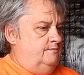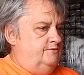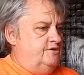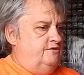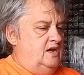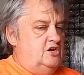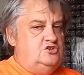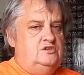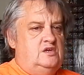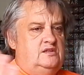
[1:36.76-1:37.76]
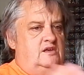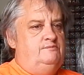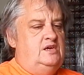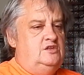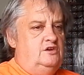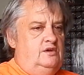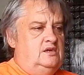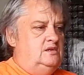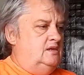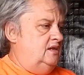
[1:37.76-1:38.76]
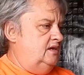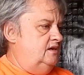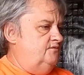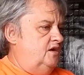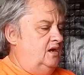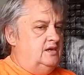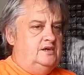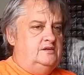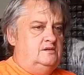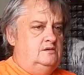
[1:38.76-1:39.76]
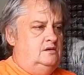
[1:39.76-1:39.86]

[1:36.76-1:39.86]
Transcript: creation that they've been doing, and then they get violated.